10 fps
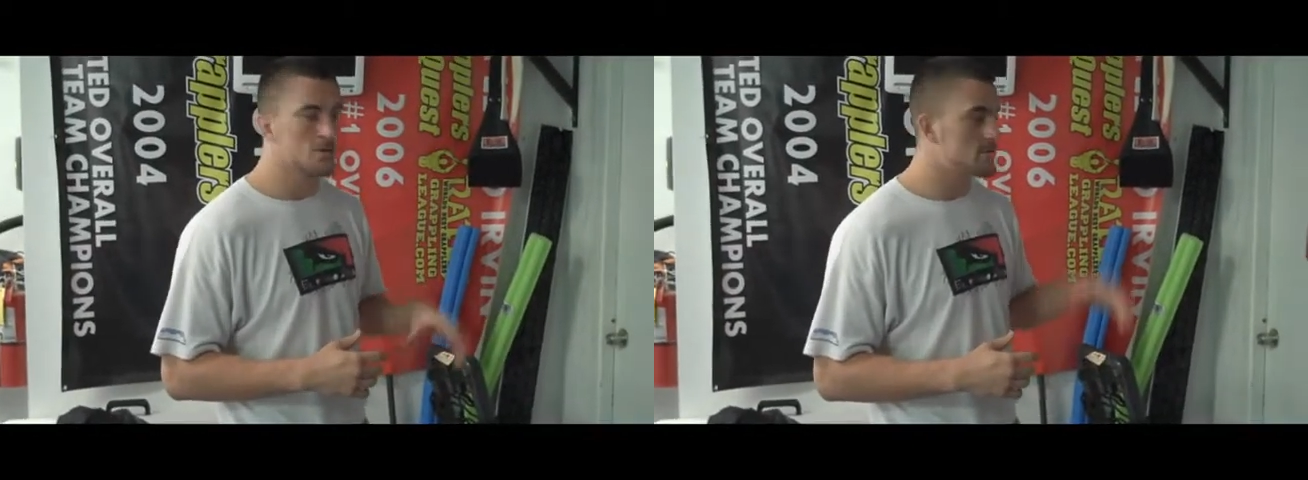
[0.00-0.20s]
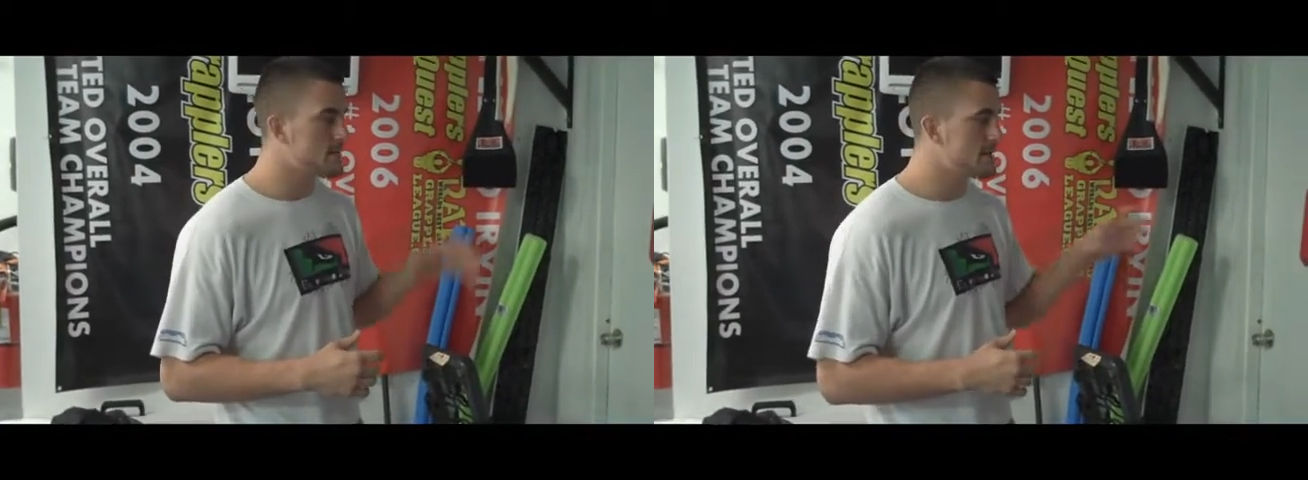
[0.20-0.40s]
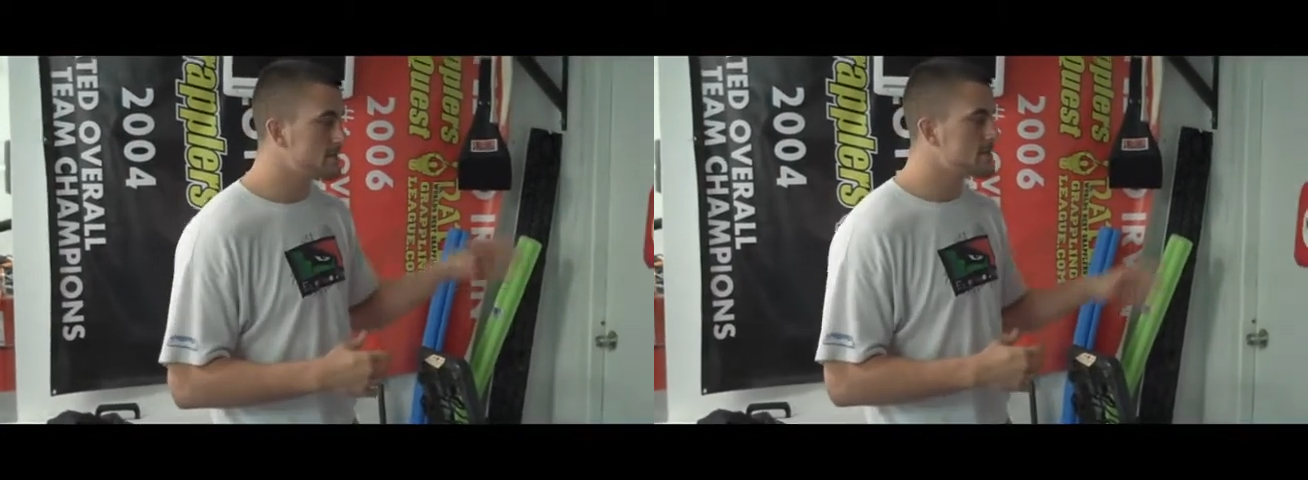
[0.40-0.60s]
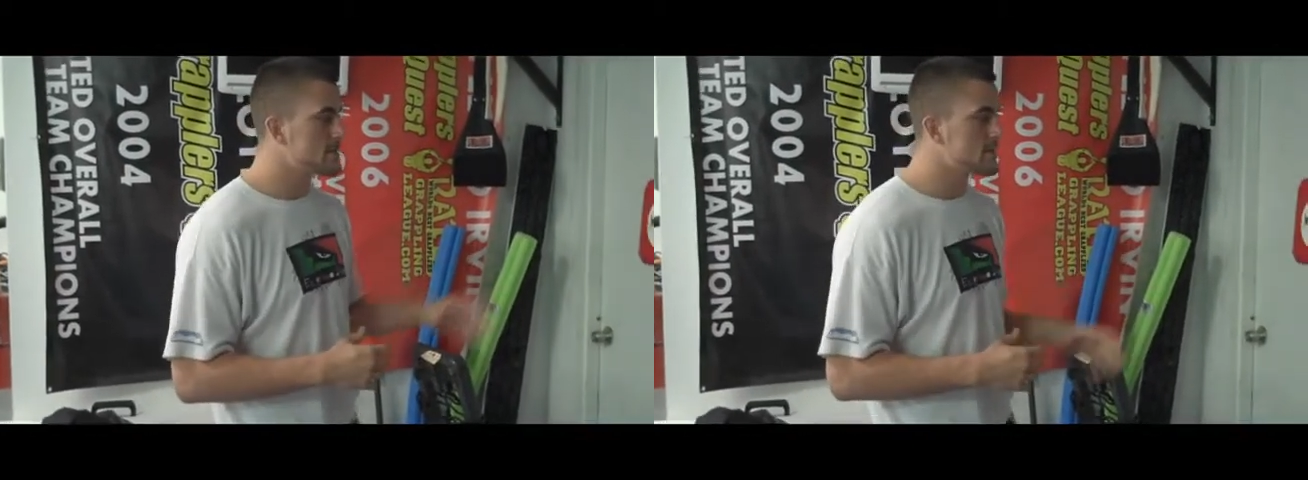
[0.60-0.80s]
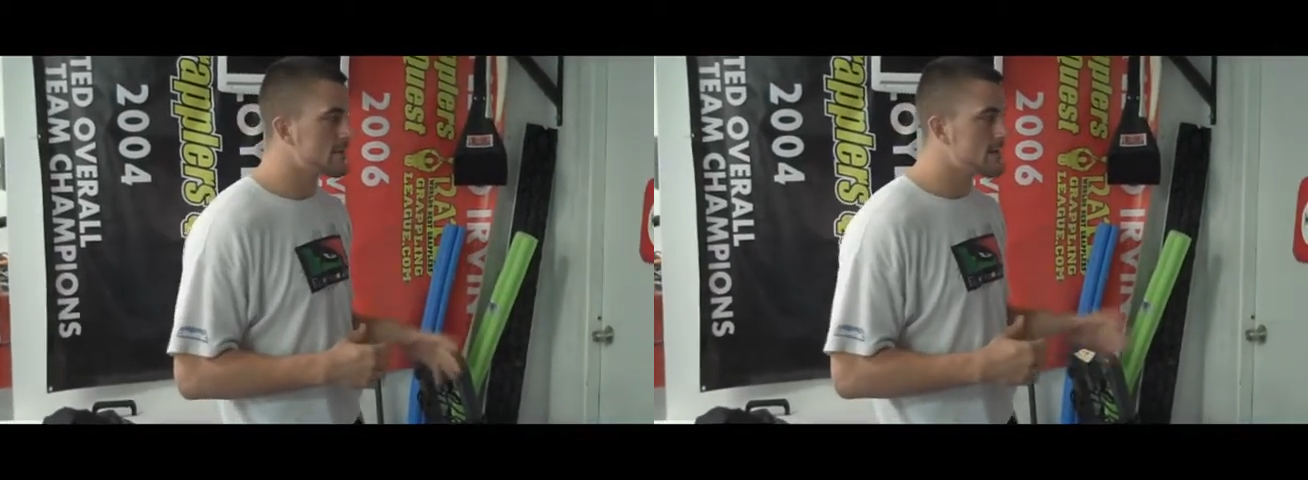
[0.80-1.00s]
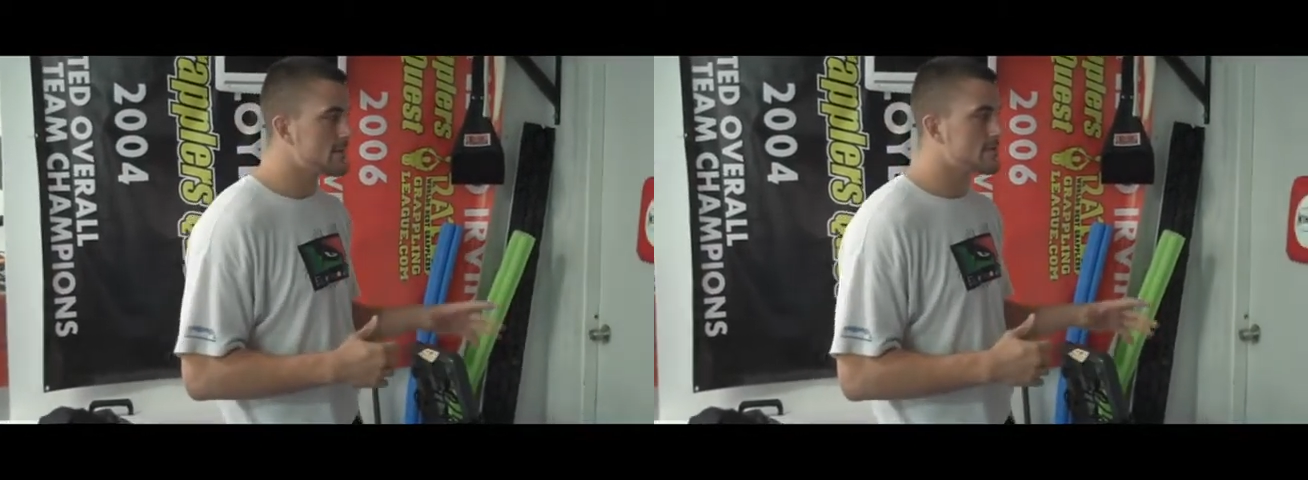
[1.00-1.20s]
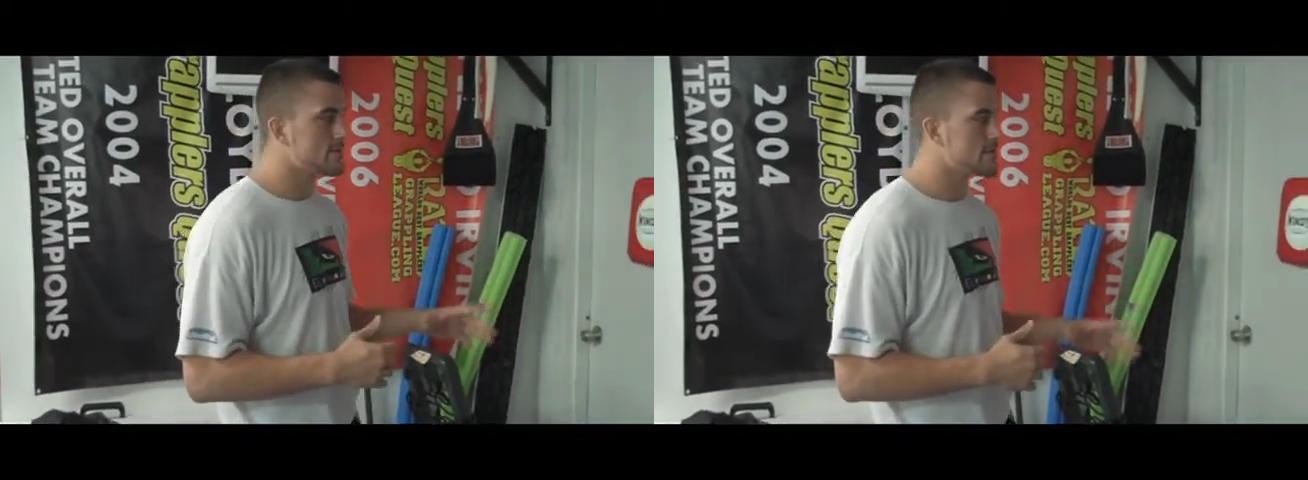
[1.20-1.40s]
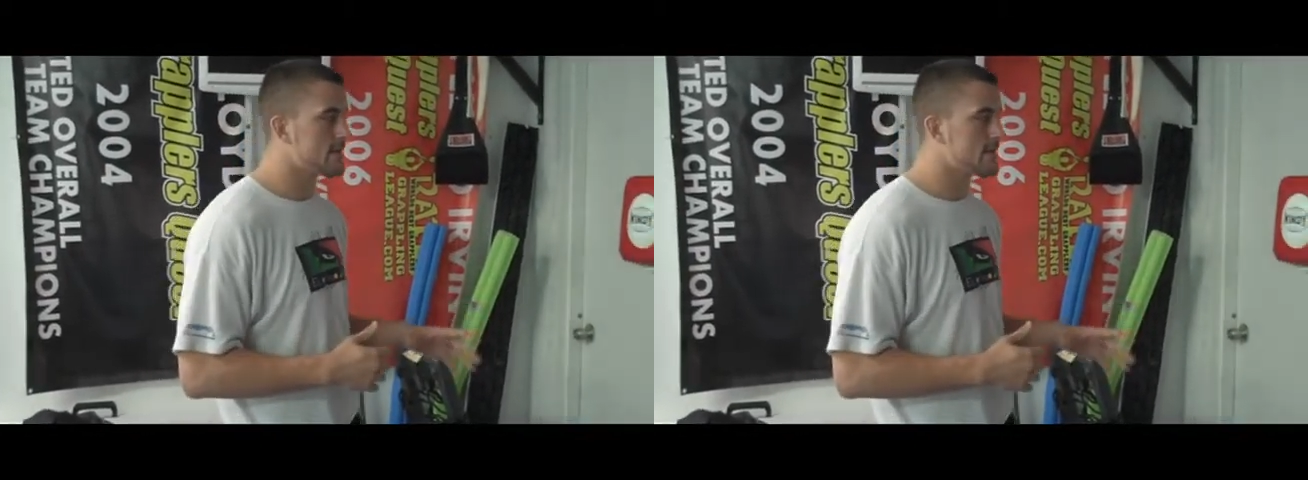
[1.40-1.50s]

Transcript: So make sure you get a lot of use